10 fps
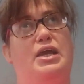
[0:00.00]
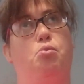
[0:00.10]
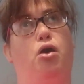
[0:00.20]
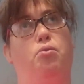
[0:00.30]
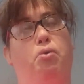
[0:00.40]

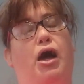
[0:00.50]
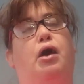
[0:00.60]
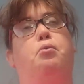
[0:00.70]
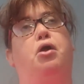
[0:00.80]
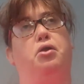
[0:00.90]
one,
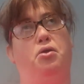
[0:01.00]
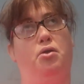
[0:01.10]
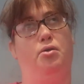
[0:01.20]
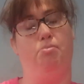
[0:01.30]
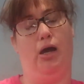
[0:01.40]

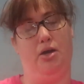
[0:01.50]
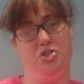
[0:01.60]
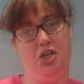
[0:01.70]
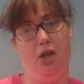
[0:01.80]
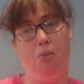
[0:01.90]
part
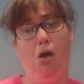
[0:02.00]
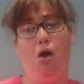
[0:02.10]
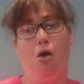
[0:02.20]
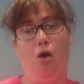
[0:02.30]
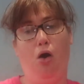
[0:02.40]
two.
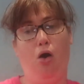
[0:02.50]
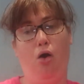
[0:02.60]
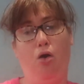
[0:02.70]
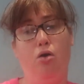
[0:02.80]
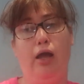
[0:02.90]

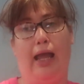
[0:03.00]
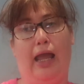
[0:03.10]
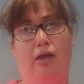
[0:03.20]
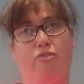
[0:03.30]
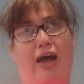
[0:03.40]
Or
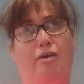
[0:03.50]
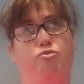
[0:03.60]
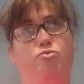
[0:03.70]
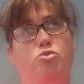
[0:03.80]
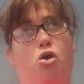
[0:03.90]
if I've
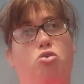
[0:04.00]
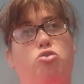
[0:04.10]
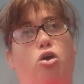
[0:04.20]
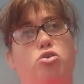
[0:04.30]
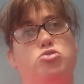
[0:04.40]
not
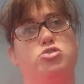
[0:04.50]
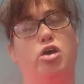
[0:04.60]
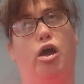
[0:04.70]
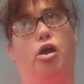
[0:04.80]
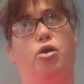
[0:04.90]
got
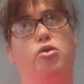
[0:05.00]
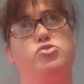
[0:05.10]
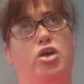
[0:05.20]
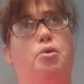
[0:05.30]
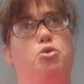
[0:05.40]
so
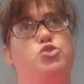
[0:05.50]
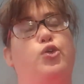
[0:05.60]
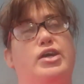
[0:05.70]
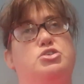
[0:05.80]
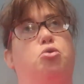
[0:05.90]
much
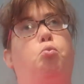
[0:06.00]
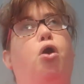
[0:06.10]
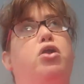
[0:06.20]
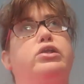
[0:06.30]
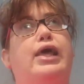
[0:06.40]
footage on
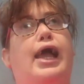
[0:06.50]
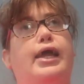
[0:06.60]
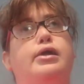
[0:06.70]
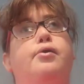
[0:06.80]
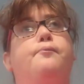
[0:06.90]
one
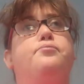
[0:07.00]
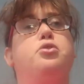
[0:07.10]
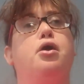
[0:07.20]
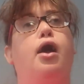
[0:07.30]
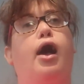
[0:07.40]
day,
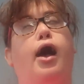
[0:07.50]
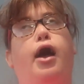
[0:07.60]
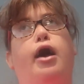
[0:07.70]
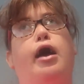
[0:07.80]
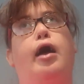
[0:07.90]

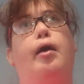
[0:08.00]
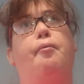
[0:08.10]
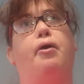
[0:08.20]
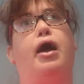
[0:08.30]
and